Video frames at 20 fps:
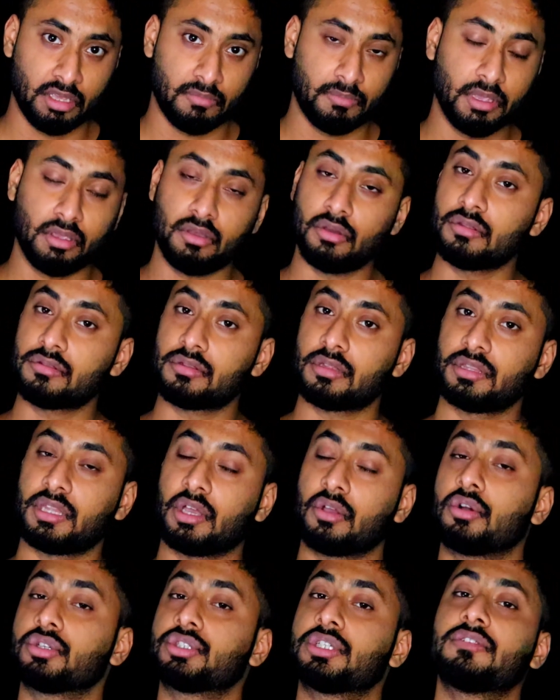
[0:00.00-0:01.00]
because
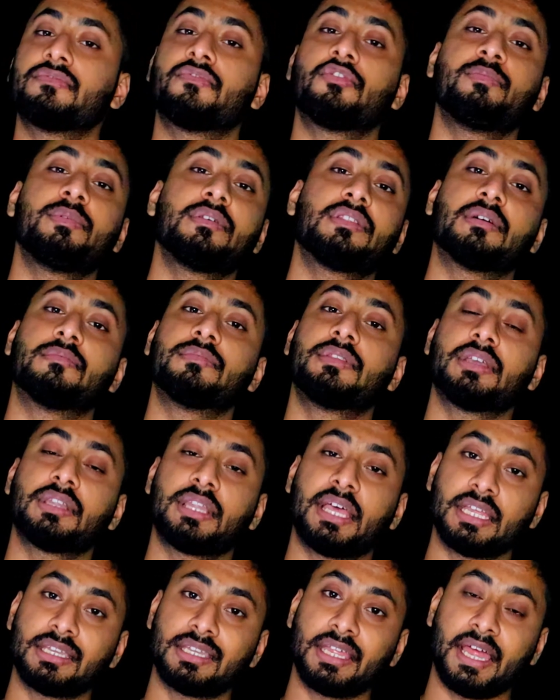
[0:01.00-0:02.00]
the question would be something
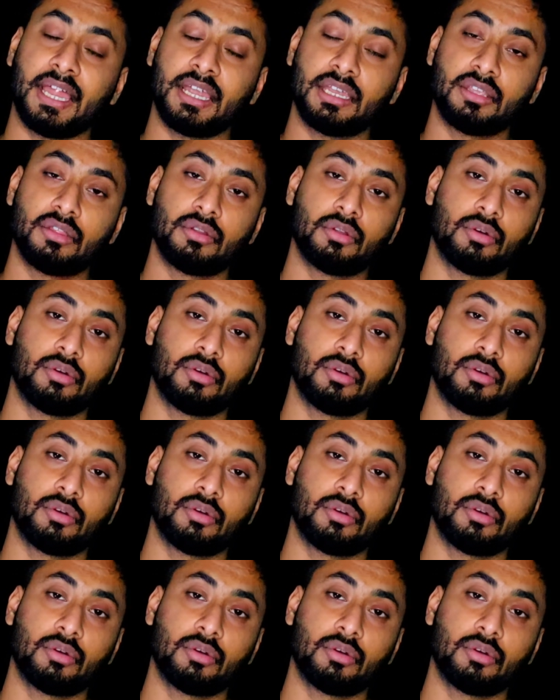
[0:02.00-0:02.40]
like that,